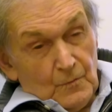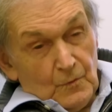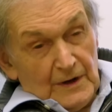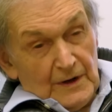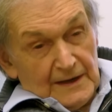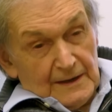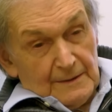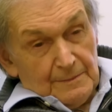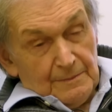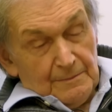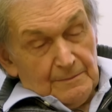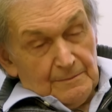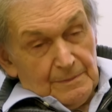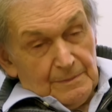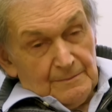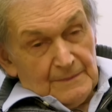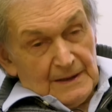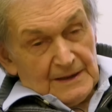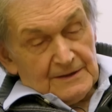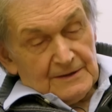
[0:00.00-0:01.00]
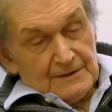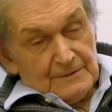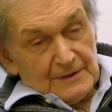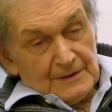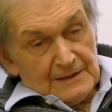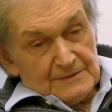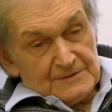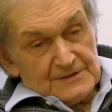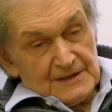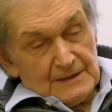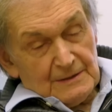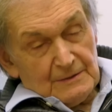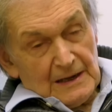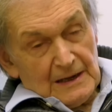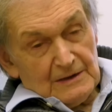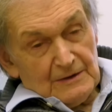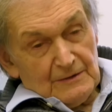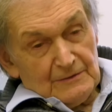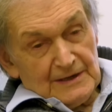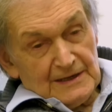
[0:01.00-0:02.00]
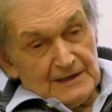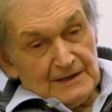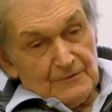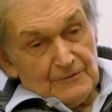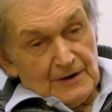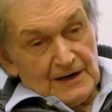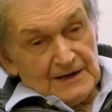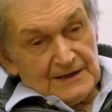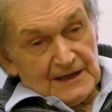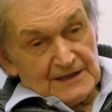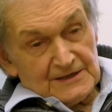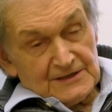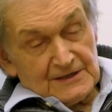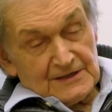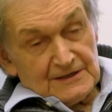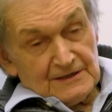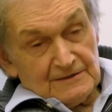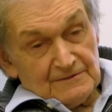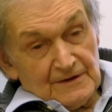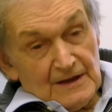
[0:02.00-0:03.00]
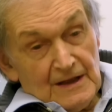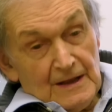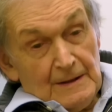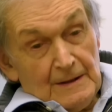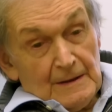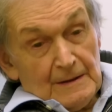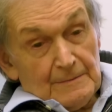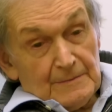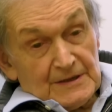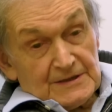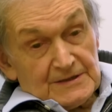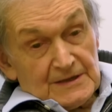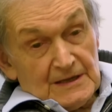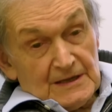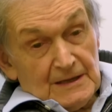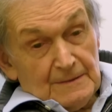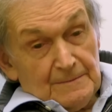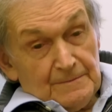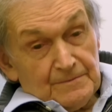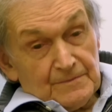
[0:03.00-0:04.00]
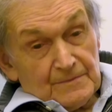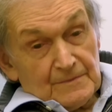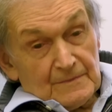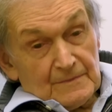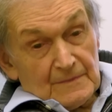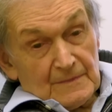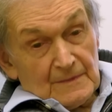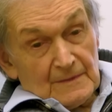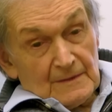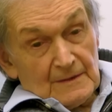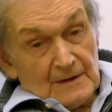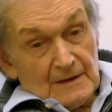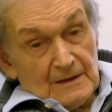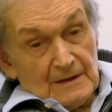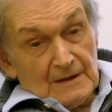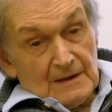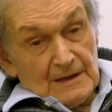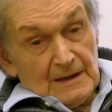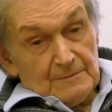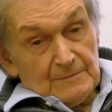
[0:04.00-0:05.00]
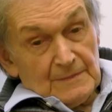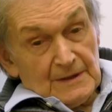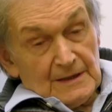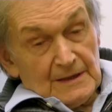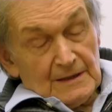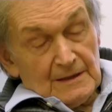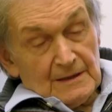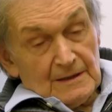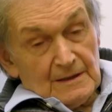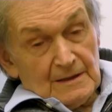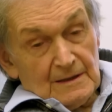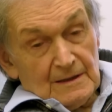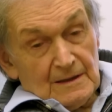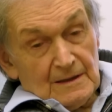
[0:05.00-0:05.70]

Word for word: weak, I don't know what I'm saying. I'll read the right adjective. But um, let me...